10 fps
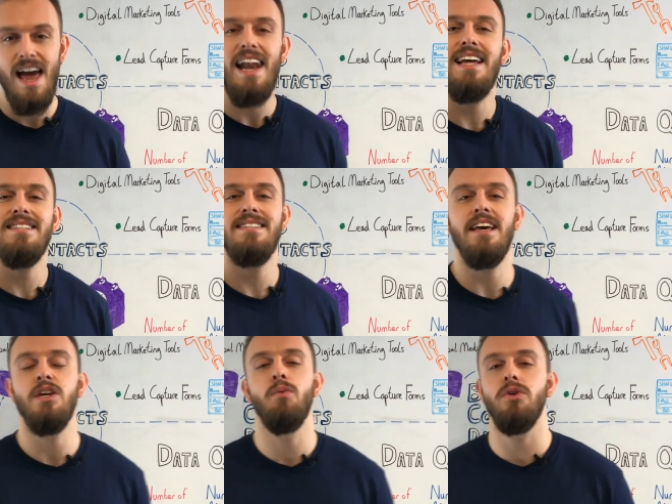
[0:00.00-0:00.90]
Let's say
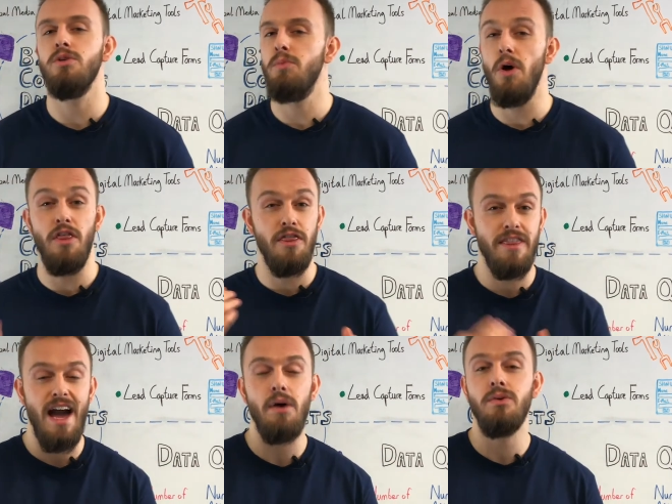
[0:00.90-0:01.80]
you want to put
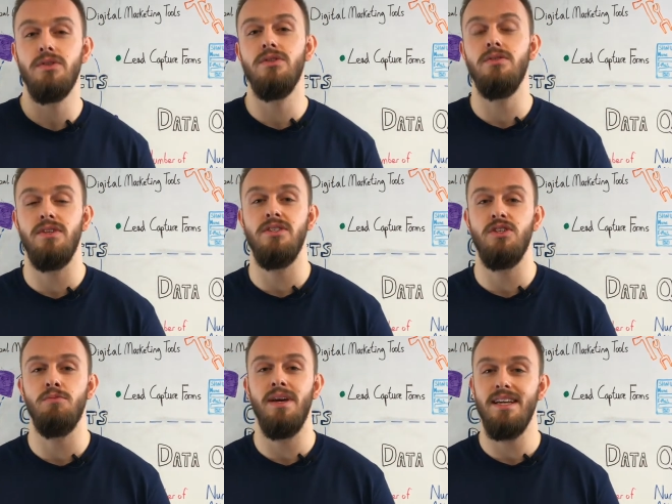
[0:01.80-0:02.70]
thousands of
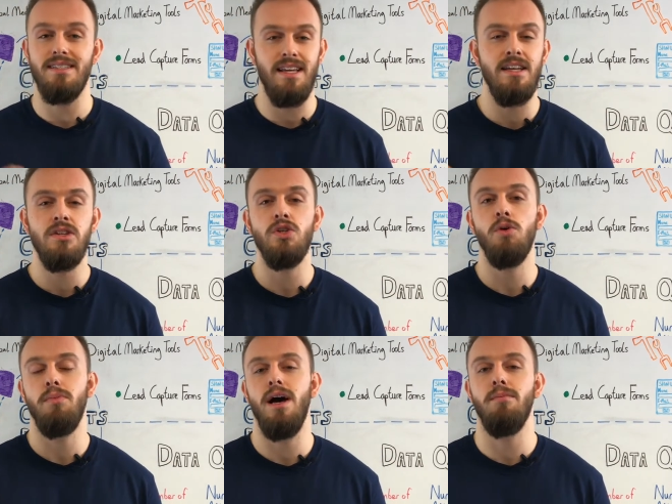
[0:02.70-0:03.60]
decision makers into your
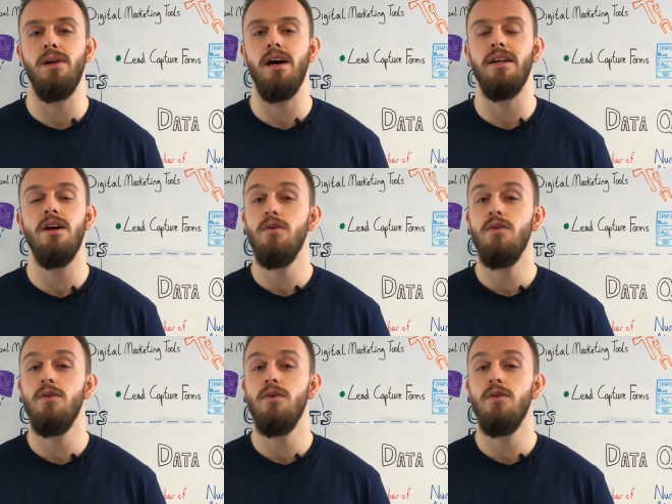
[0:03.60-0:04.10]
pipeline